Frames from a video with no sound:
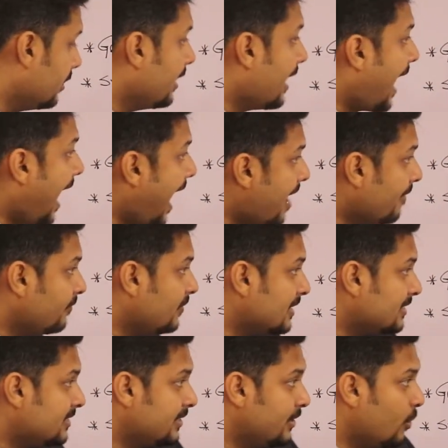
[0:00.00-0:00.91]
have
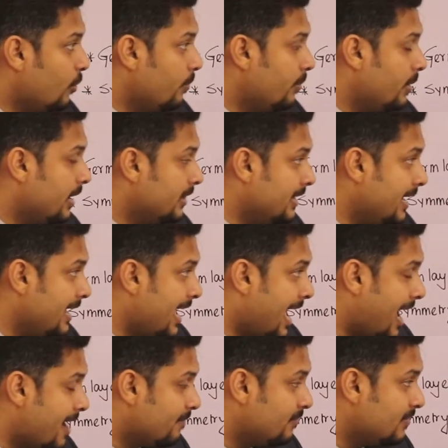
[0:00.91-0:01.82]
the coelom, they
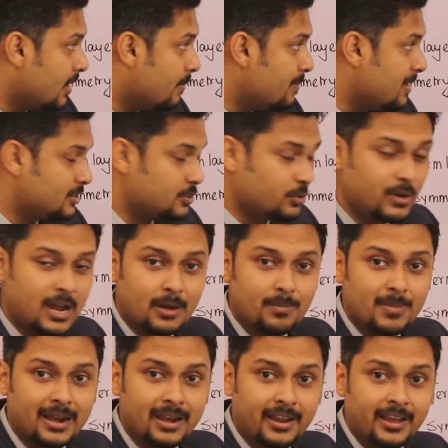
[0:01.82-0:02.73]
have the
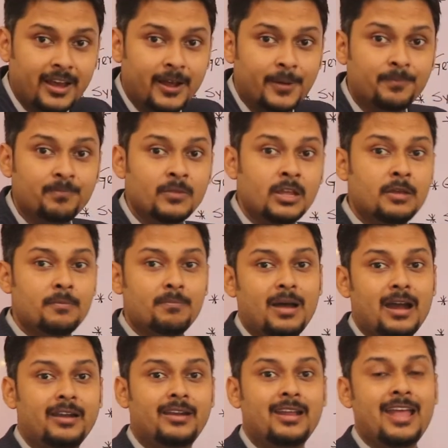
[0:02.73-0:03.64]
mesodermal layer,
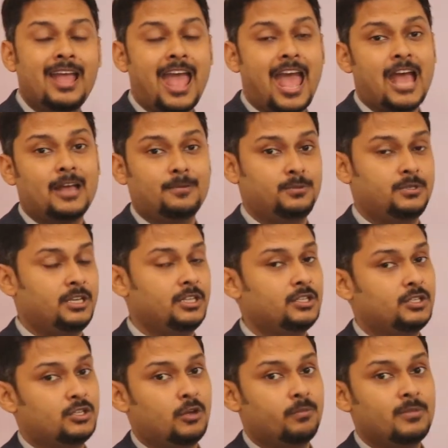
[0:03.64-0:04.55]
but
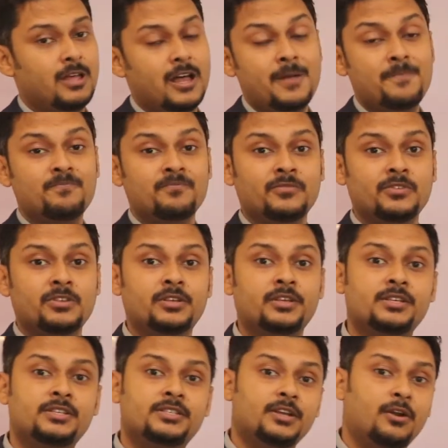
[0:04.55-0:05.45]
absence of the
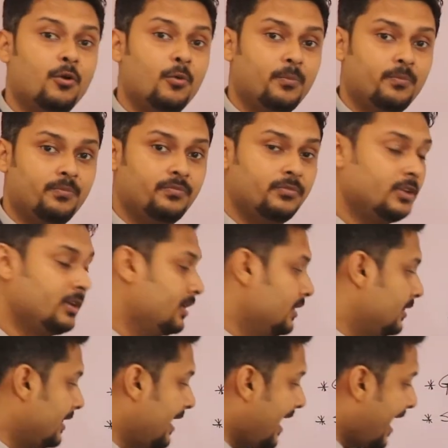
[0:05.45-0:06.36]
coelom.
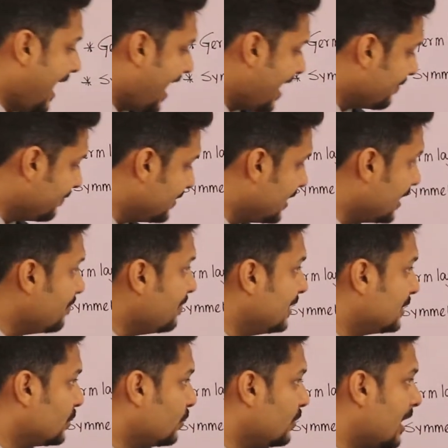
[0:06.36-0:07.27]
They have the
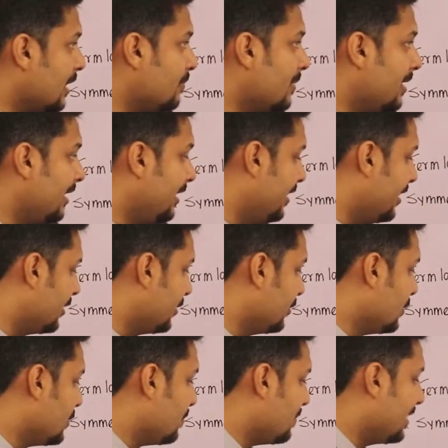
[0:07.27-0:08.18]
mesodermal layer,
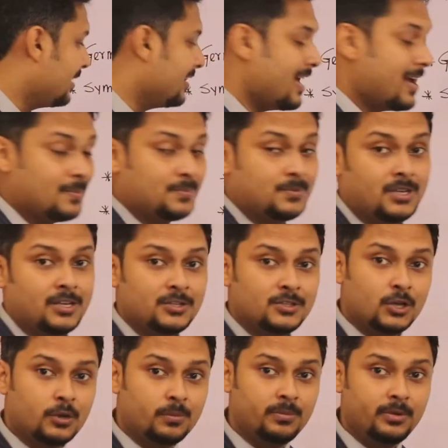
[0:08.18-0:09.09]
but the
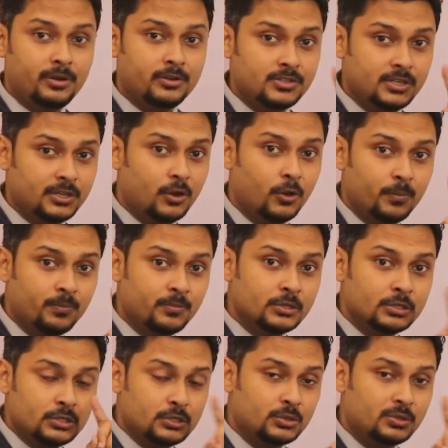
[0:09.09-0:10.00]
absence of coelom.
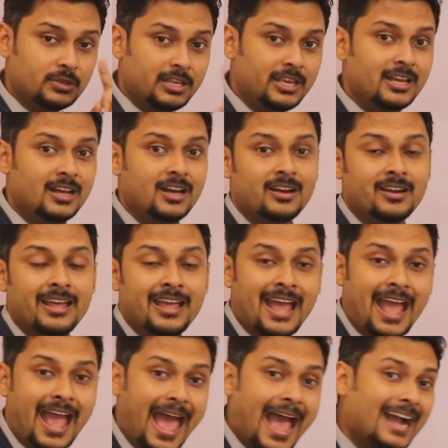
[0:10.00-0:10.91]
So they are
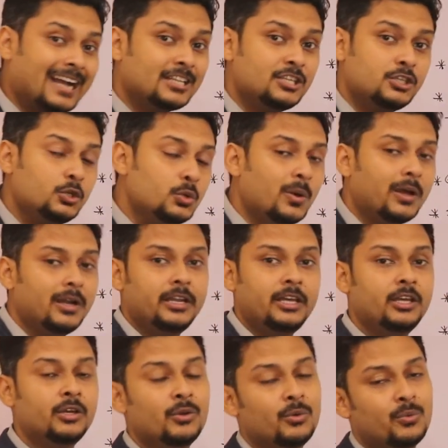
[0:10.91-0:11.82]

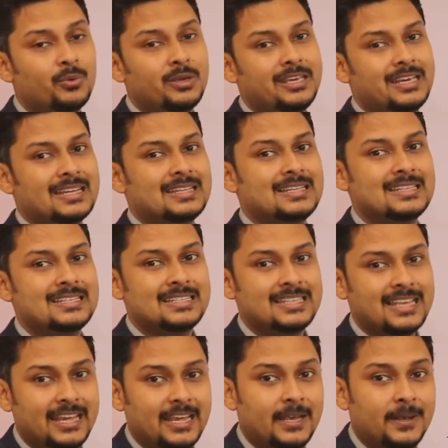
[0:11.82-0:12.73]
actually, we can
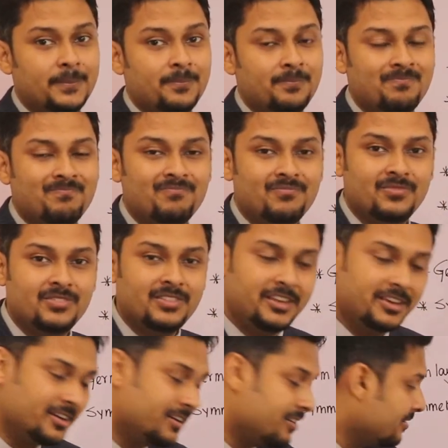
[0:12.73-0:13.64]
say,
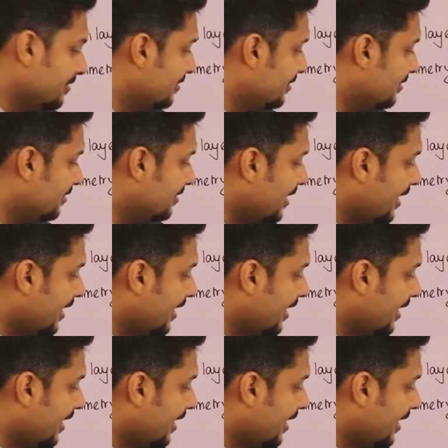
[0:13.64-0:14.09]
they are